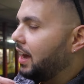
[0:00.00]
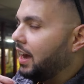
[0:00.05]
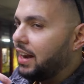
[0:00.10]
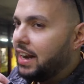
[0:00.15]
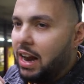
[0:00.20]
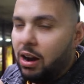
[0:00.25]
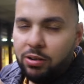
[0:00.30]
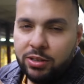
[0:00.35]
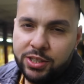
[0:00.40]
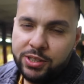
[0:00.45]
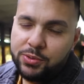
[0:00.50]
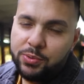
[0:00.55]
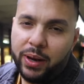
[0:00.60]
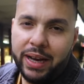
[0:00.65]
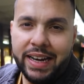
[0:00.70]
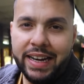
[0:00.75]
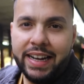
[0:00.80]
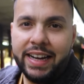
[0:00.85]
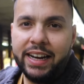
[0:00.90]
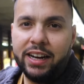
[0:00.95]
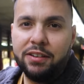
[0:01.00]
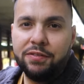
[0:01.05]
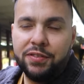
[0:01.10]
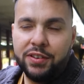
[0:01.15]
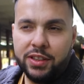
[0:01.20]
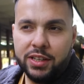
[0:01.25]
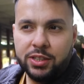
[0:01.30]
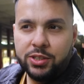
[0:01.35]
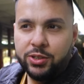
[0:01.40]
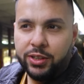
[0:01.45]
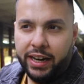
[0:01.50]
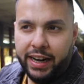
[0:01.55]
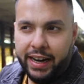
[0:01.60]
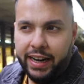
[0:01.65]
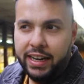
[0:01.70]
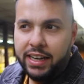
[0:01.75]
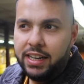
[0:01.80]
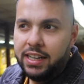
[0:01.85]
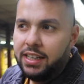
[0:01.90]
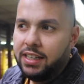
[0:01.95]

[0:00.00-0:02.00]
And now we're just waiting here for the train.